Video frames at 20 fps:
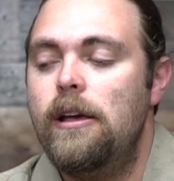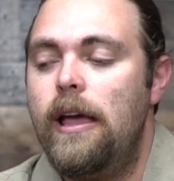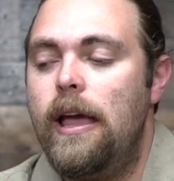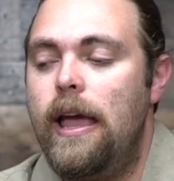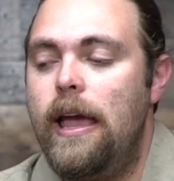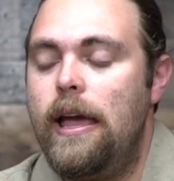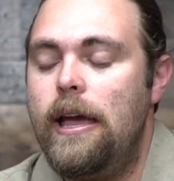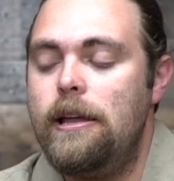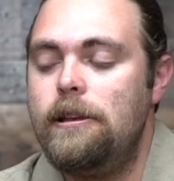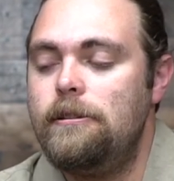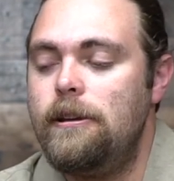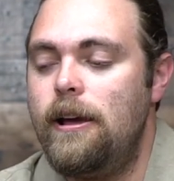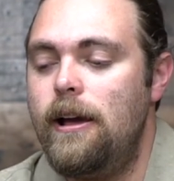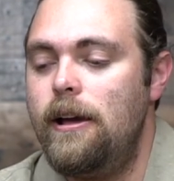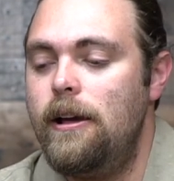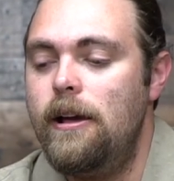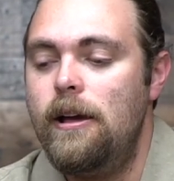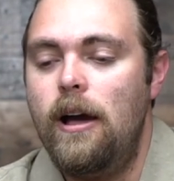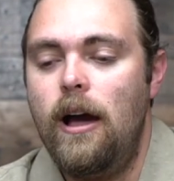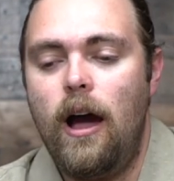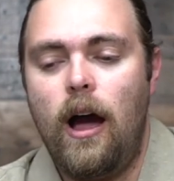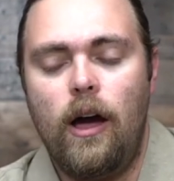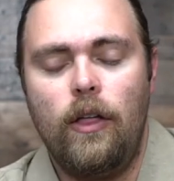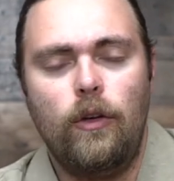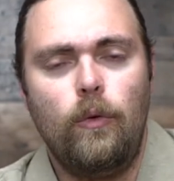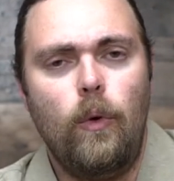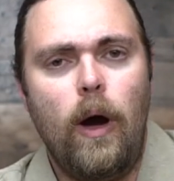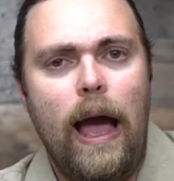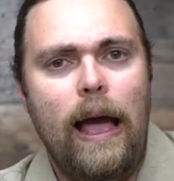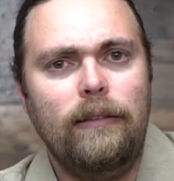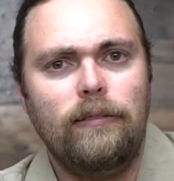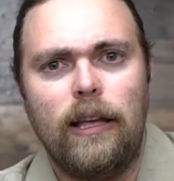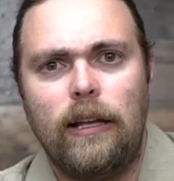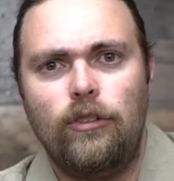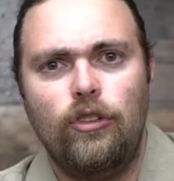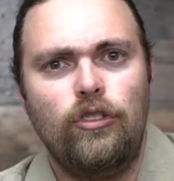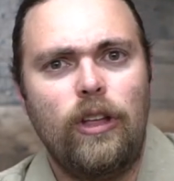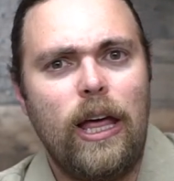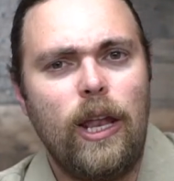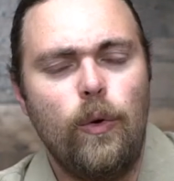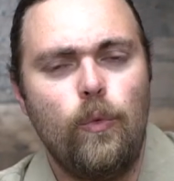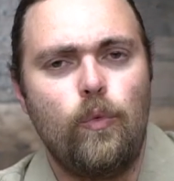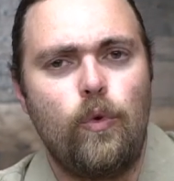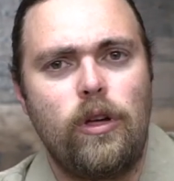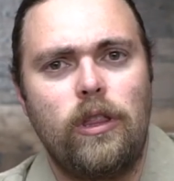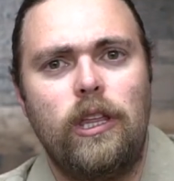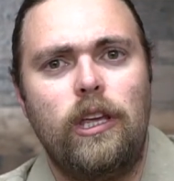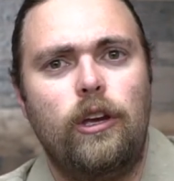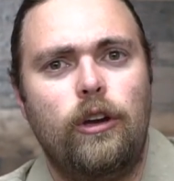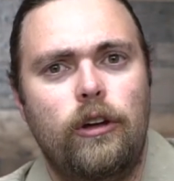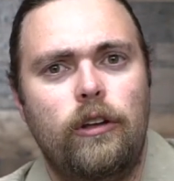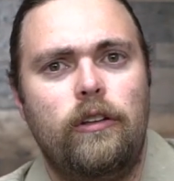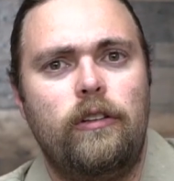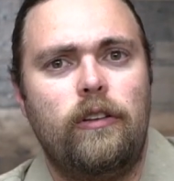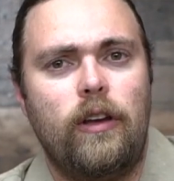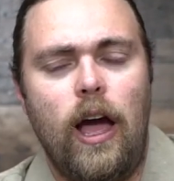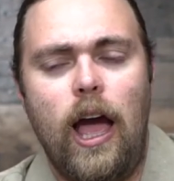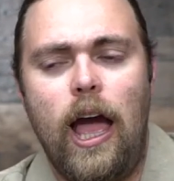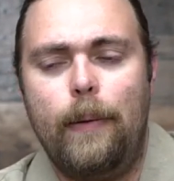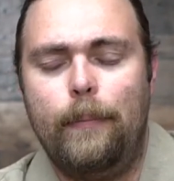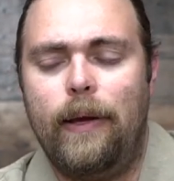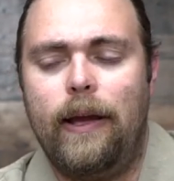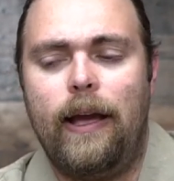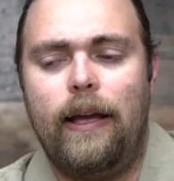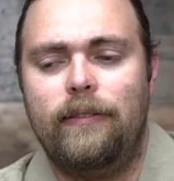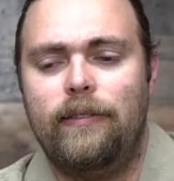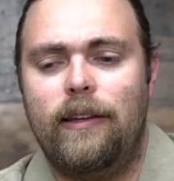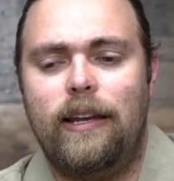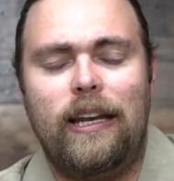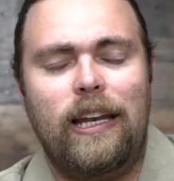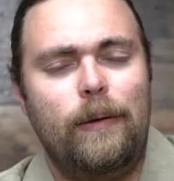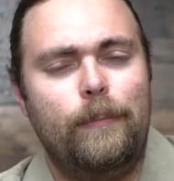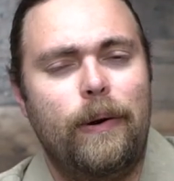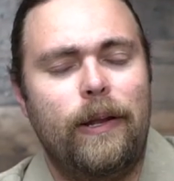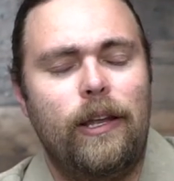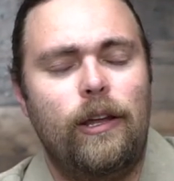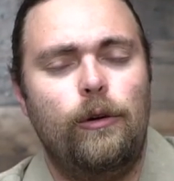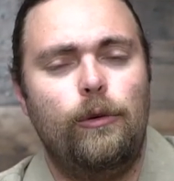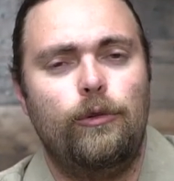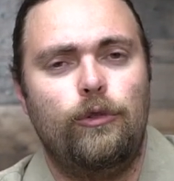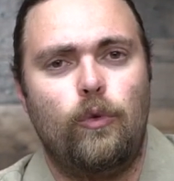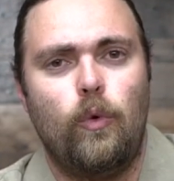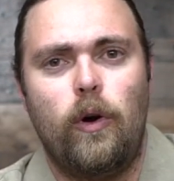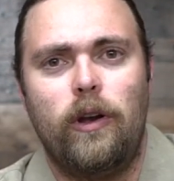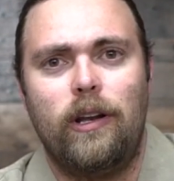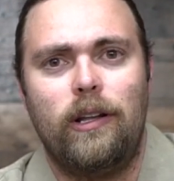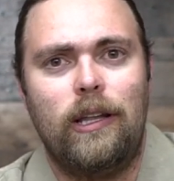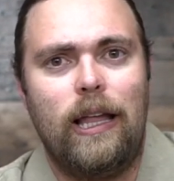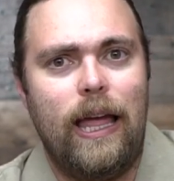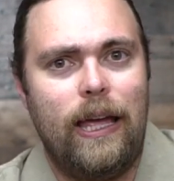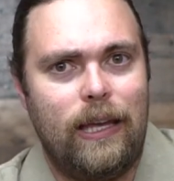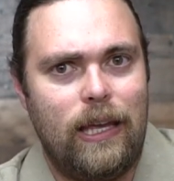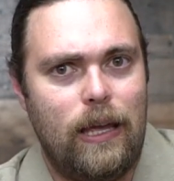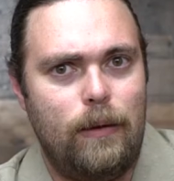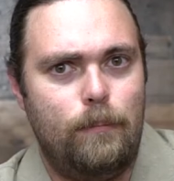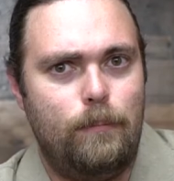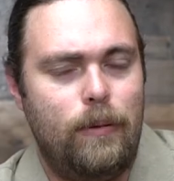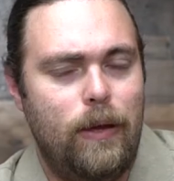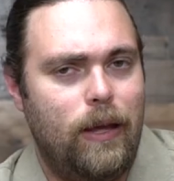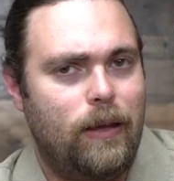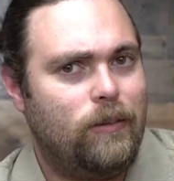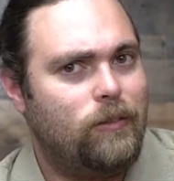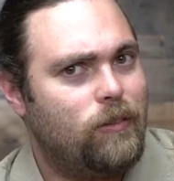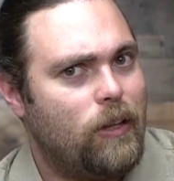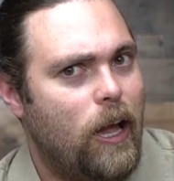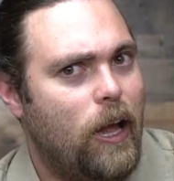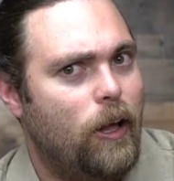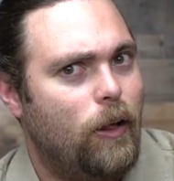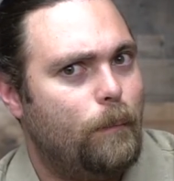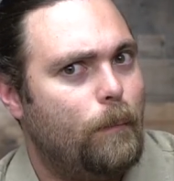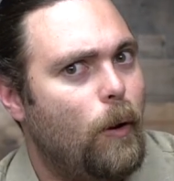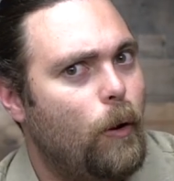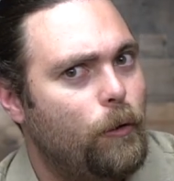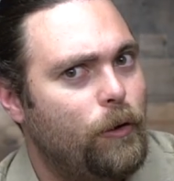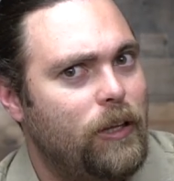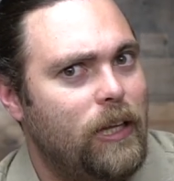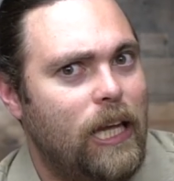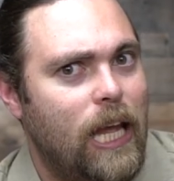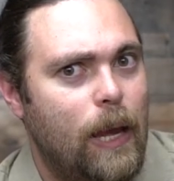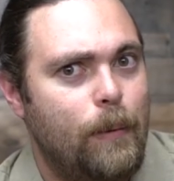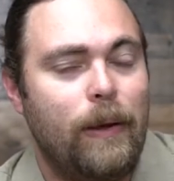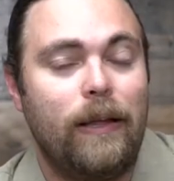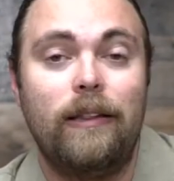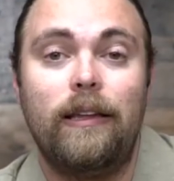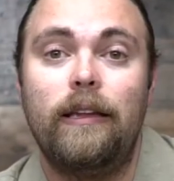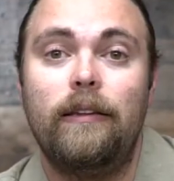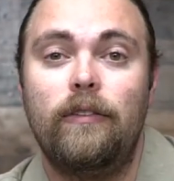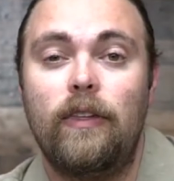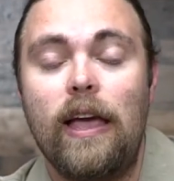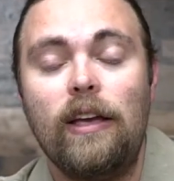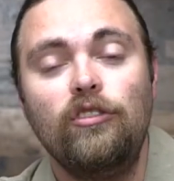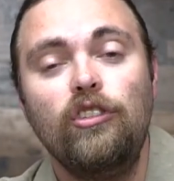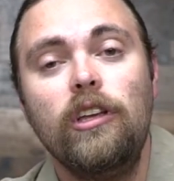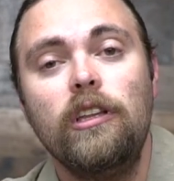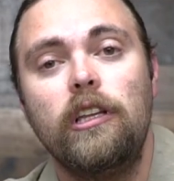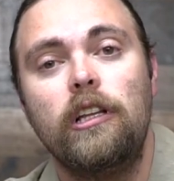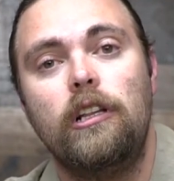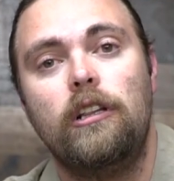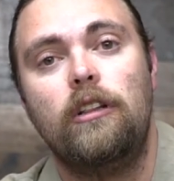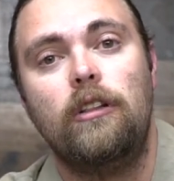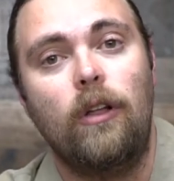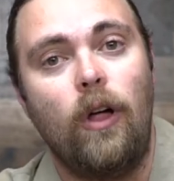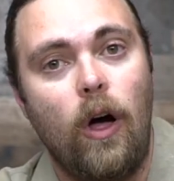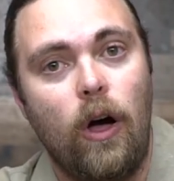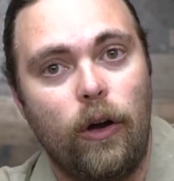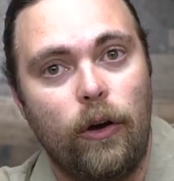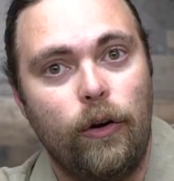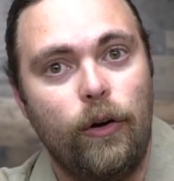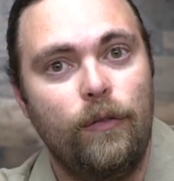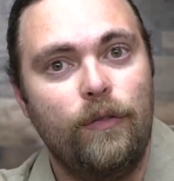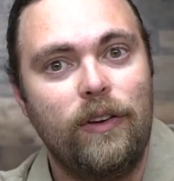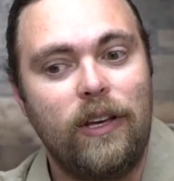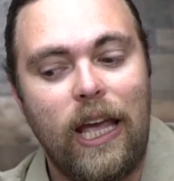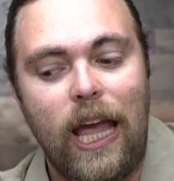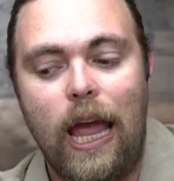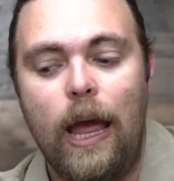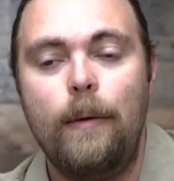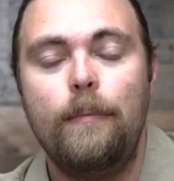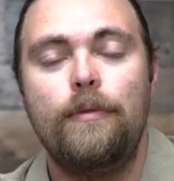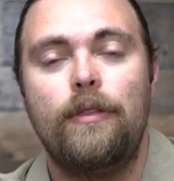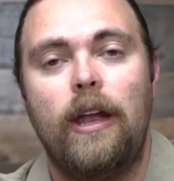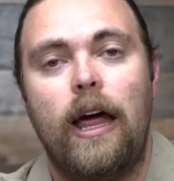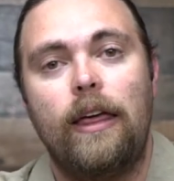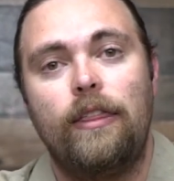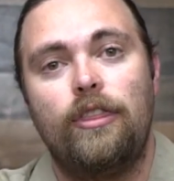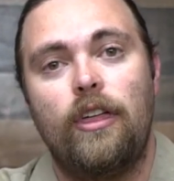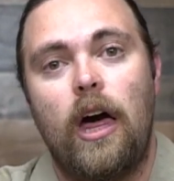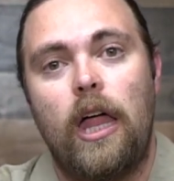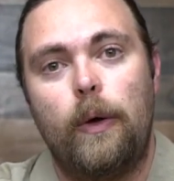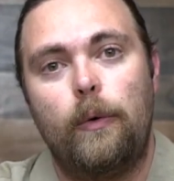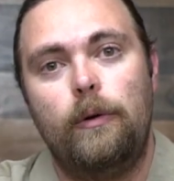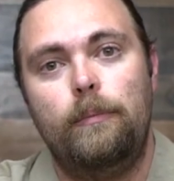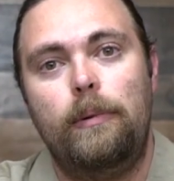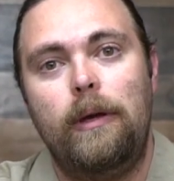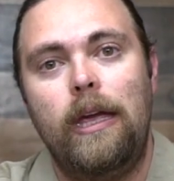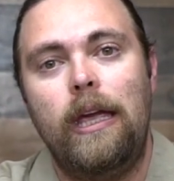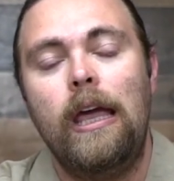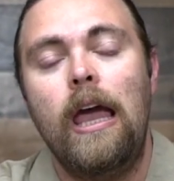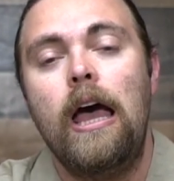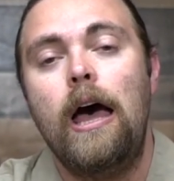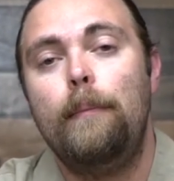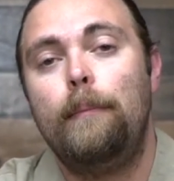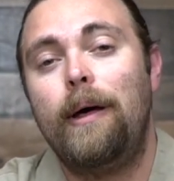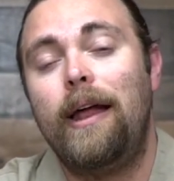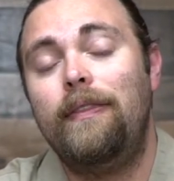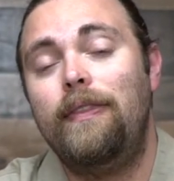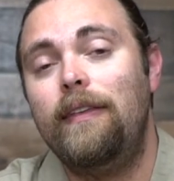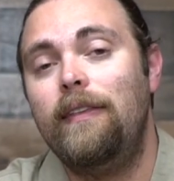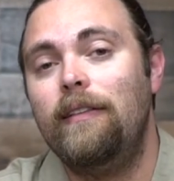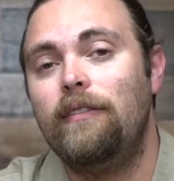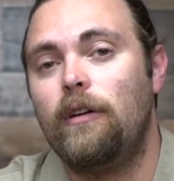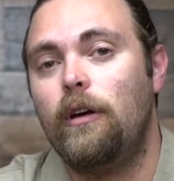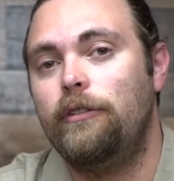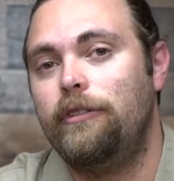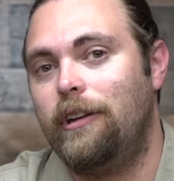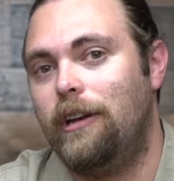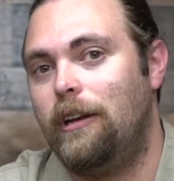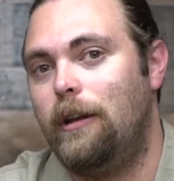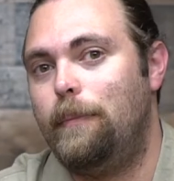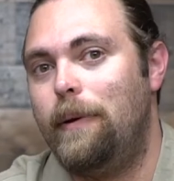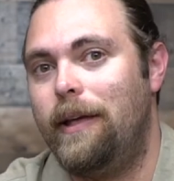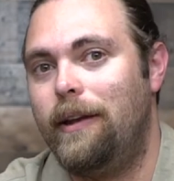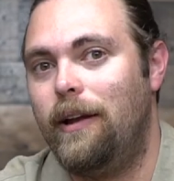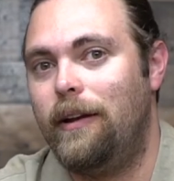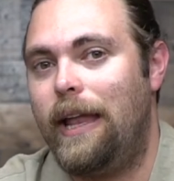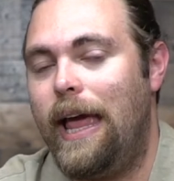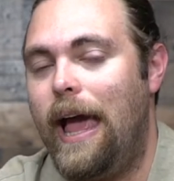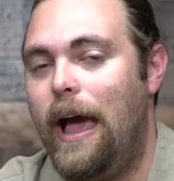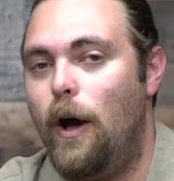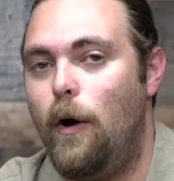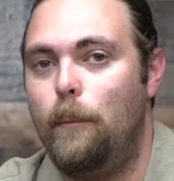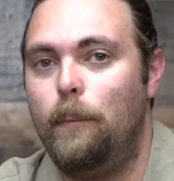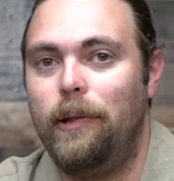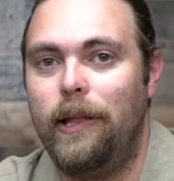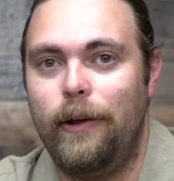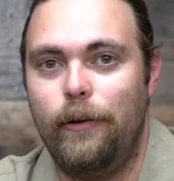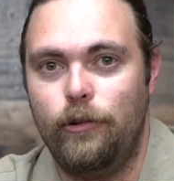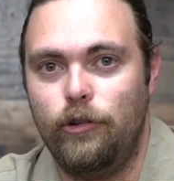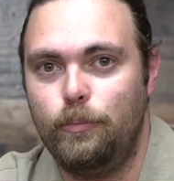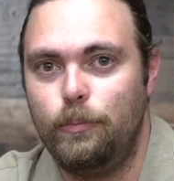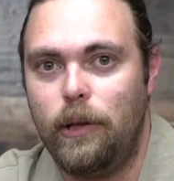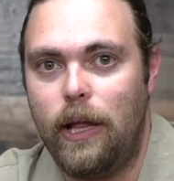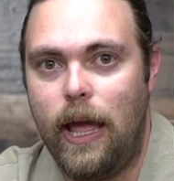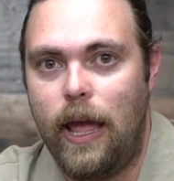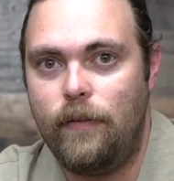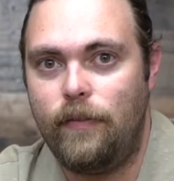And uh, otherwise, I just had a really good time. Like I said, anybody who's going to like a big style party game, it is actually a little longer of a game than I thought it would be, but I think that's also going to depend on how players play.